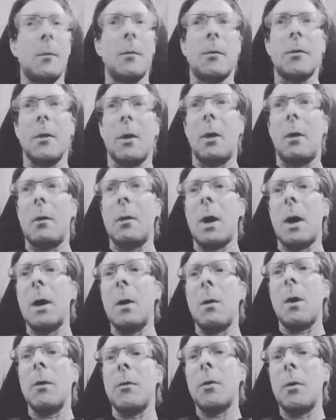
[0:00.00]
So
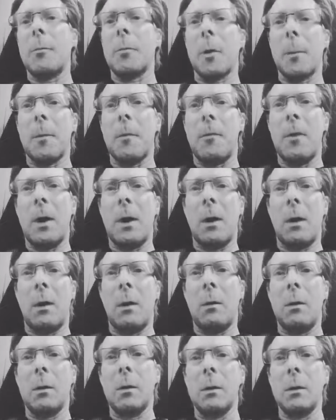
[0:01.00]
anyway, I'll do a proper
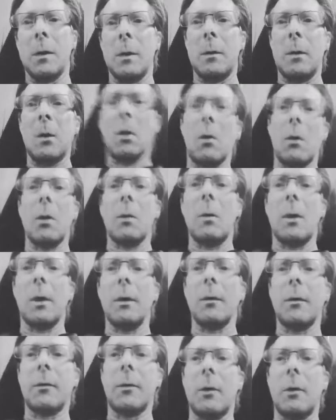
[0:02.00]
video, a longer
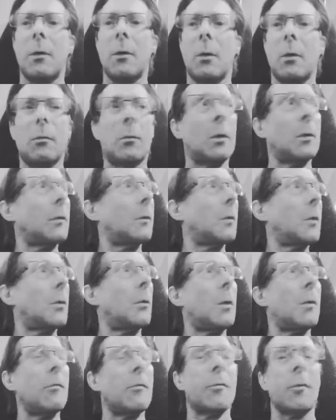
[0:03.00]
one soon, not
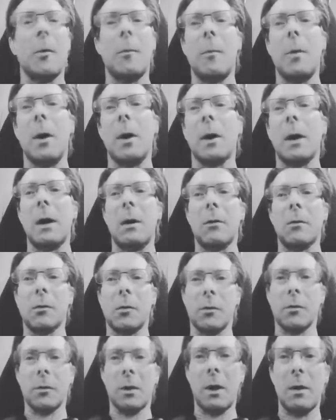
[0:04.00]
one from King's
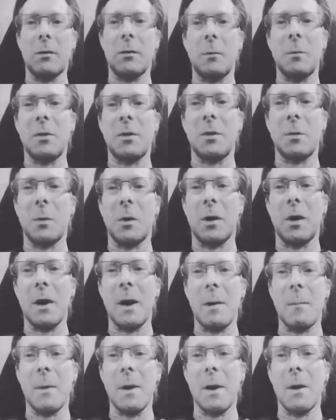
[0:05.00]
Cross Station, which is where I
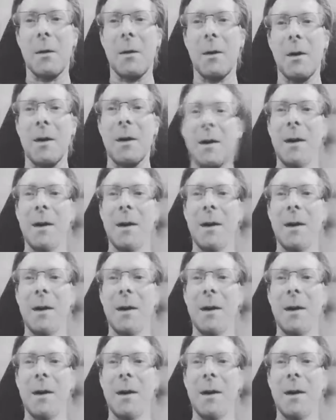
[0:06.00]
am now.